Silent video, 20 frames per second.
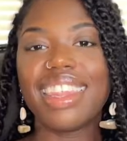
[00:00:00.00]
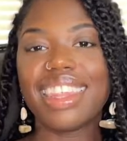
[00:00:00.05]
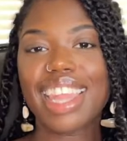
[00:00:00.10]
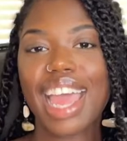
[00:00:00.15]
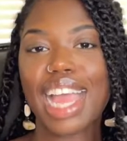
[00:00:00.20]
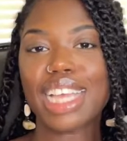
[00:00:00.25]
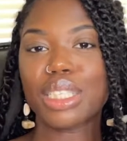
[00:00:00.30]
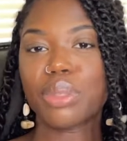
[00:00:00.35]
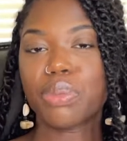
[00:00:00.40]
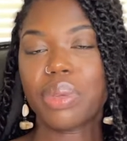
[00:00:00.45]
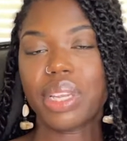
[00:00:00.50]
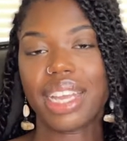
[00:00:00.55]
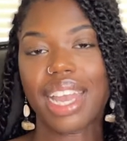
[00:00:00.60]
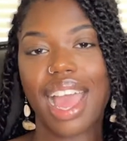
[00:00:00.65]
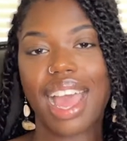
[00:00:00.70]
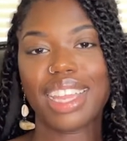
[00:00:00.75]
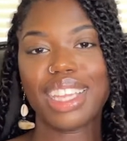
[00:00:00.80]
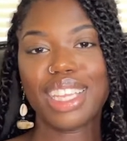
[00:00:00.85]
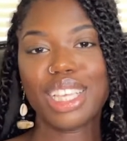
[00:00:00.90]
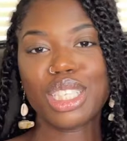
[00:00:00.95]
Last but
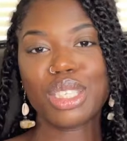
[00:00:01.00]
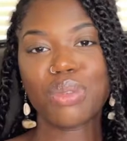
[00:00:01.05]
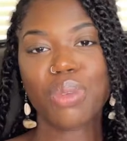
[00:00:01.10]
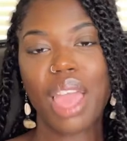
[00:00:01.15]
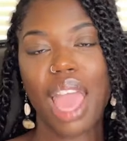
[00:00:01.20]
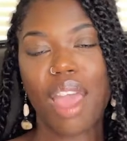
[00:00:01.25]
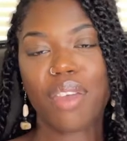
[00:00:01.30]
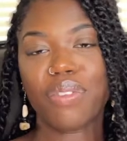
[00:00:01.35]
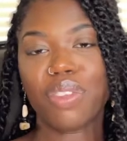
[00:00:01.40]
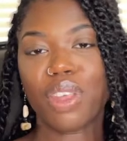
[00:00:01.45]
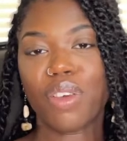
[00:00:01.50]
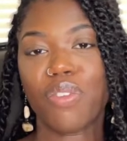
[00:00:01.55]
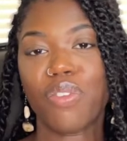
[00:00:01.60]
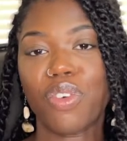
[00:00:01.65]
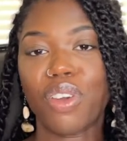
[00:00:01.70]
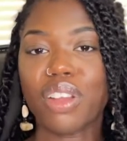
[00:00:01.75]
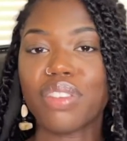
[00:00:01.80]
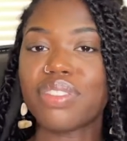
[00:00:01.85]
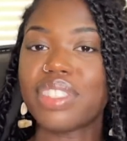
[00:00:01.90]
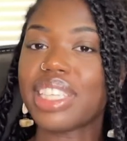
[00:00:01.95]
not least, we have the
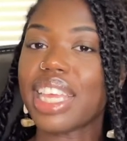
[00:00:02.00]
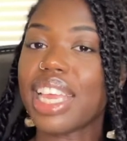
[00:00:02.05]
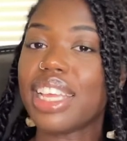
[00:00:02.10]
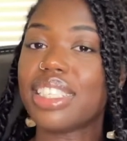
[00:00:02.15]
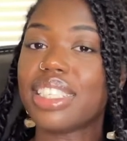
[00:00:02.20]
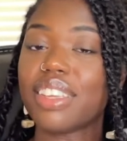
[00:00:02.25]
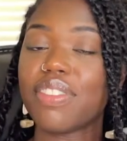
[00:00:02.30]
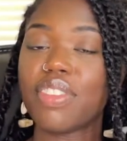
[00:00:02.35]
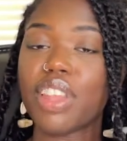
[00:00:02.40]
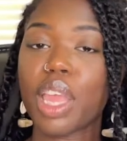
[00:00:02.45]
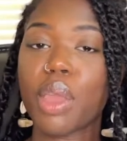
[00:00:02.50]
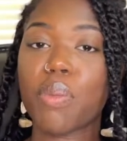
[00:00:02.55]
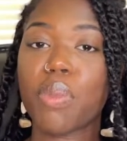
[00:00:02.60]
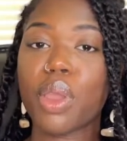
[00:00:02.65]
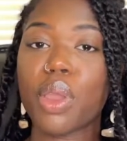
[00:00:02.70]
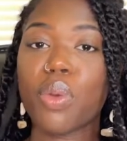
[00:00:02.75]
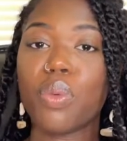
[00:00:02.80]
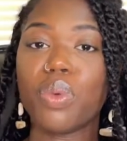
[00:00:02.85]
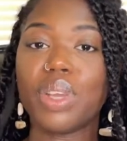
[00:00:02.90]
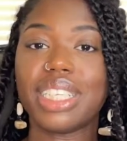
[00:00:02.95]
fourth stage of
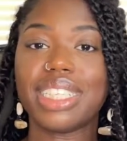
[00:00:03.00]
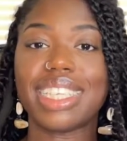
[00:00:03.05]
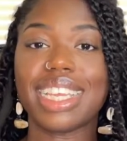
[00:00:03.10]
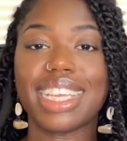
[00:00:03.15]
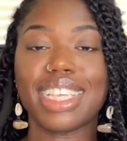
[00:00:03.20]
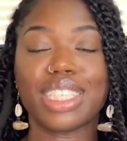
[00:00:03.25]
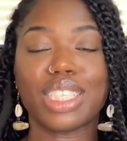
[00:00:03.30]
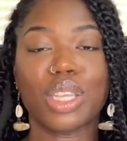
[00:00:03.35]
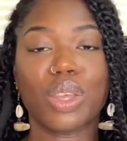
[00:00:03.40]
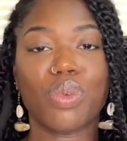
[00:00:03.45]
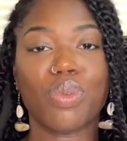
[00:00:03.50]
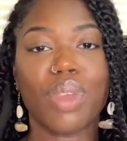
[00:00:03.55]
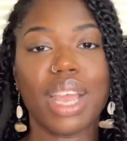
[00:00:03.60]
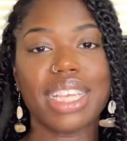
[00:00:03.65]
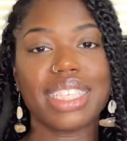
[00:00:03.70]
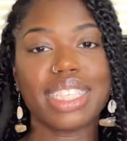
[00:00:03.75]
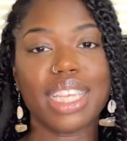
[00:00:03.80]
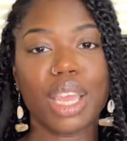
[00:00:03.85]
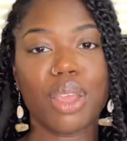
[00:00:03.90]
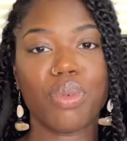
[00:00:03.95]
labor, which is the
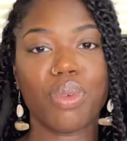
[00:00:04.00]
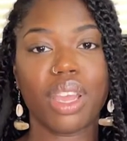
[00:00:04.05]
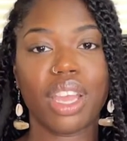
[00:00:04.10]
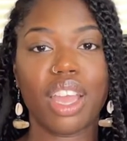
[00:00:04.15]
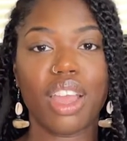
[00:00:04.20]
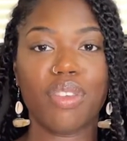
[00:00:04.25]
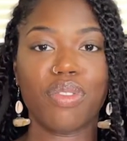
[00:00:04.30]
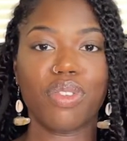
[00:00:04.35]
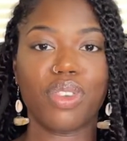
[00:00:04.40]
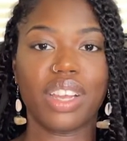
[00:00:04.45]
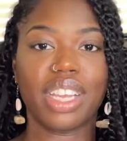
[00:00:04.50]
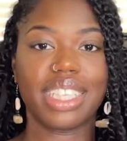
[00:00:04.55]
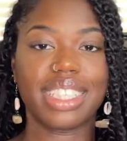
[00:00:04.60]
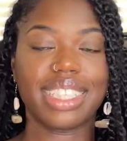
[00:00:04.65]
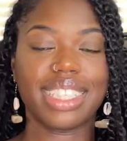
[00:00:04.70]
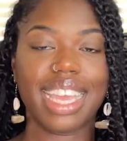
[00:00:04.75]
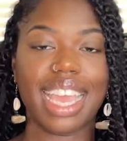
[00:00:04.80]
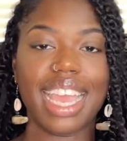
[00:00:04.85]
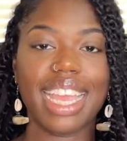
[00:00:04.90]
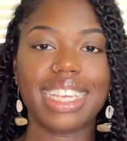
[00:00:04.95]
rest and recovery
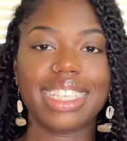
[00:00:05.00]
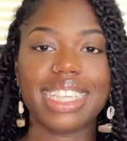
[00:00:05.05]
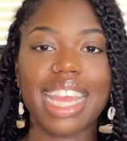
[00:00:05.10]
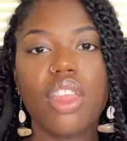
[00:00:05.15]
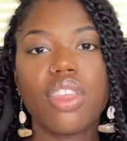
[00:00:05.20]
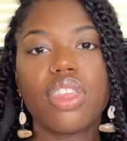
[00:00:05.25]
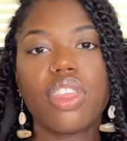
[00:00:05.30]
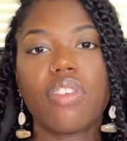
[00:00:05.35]
stage.